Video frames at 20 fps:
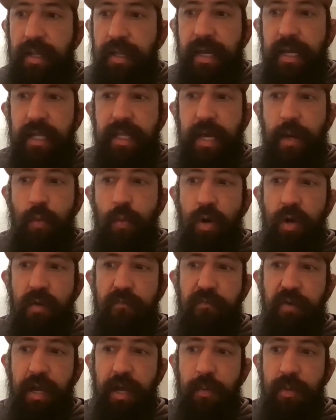Then he had that
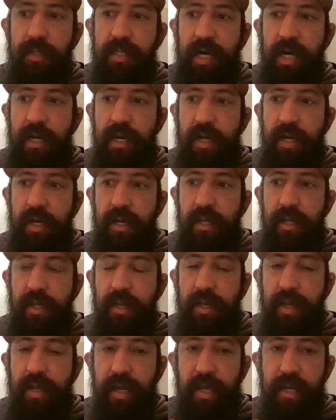one fight with Dada and
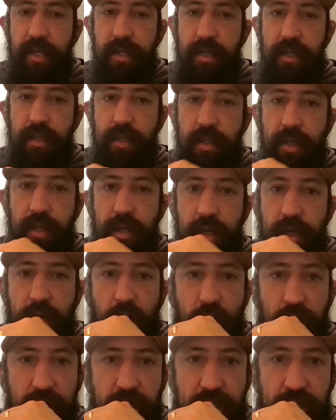then he had the
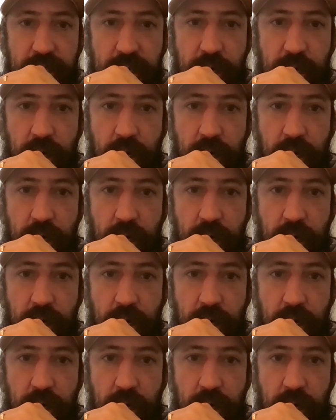heart,